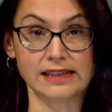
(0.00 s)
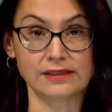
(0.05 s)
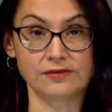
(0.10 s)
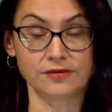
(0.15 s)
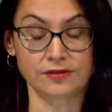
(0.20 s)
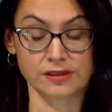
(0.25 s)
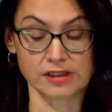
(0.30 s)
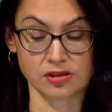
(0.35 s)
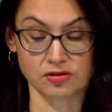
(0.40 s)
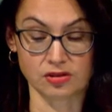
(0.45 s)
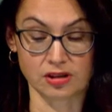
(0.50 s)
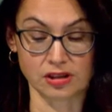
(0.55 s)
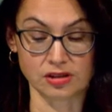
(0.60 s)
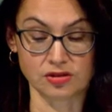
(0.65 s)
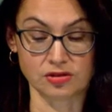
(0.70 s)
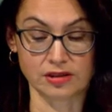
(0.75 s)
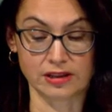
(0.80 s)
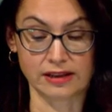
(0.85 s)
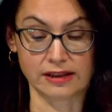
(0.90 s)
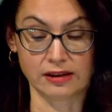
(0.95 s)

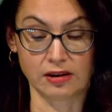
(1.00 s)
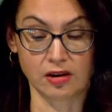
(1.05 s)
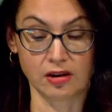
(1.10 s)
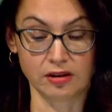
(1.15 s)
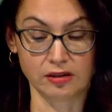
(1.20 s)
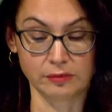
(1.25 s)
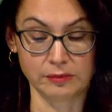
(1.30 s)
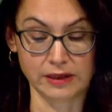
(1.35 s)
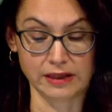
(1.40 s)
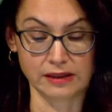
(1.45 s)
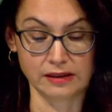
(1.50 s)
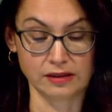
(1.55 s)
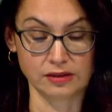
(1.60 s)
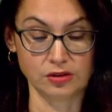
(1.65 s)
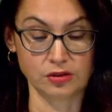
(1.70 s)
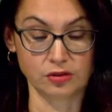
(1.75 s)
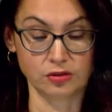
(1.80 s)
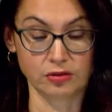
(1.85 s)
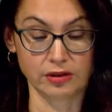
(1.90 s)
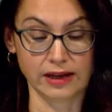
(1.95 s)
infrastructure and economy,
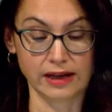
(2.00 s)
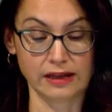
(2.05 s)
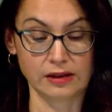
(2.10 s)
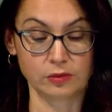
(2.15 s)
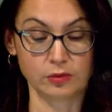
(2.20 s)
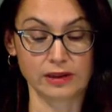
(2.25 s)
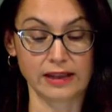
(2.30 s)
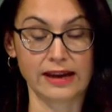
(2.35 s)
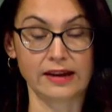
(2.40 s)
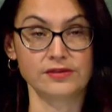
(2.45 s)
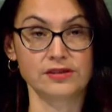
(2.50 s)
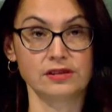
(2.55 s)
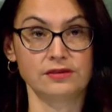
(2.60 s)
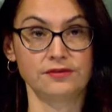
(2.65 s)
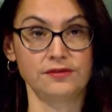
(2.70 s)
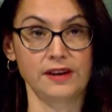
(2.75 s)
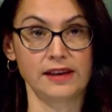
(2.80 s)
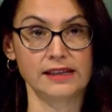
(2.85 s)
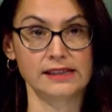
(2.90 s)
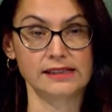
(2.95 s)
Ukraine will have to
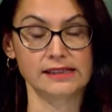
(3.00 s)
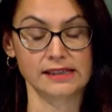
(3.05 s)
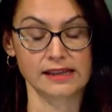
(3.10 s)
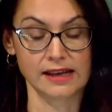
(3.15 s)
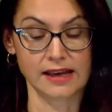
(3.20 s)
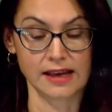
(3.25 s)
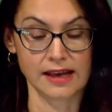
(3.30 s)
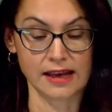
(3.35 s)
face